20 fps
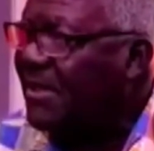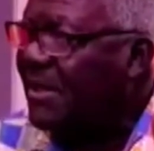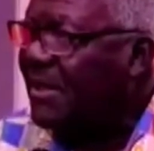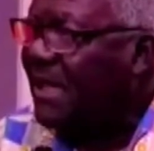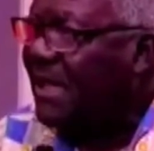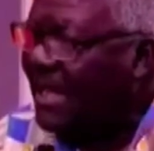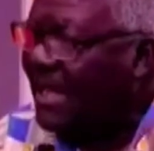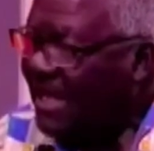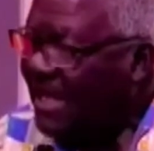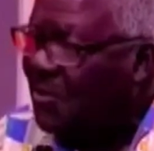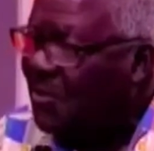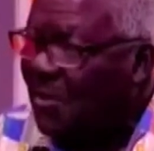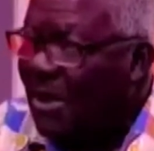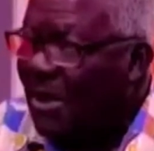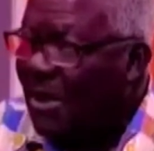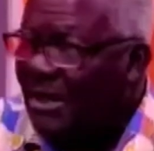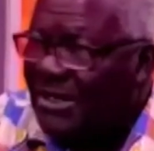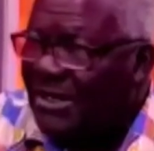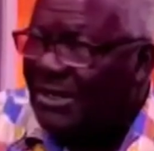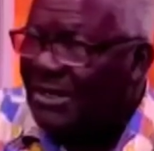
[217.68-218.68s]
I come
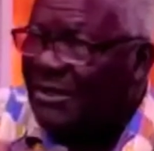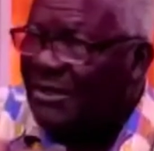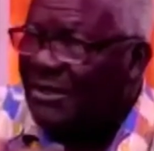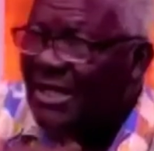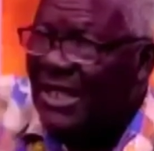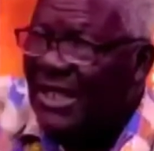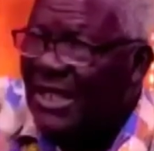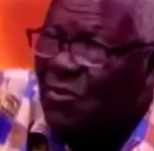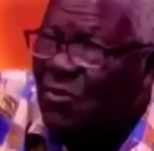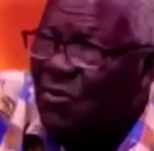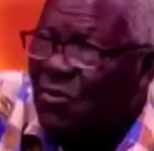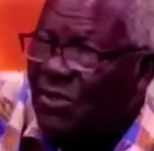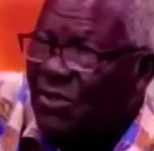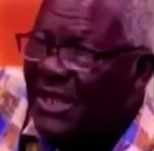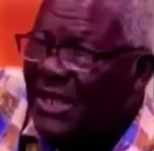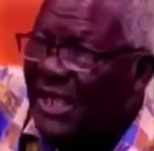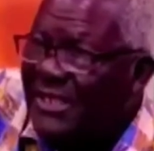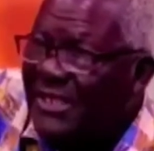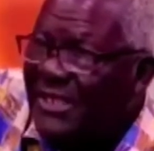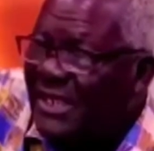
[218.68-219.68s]
to yeah, you could
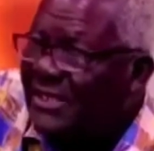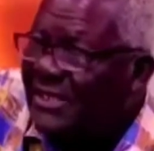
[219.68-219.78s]
be a year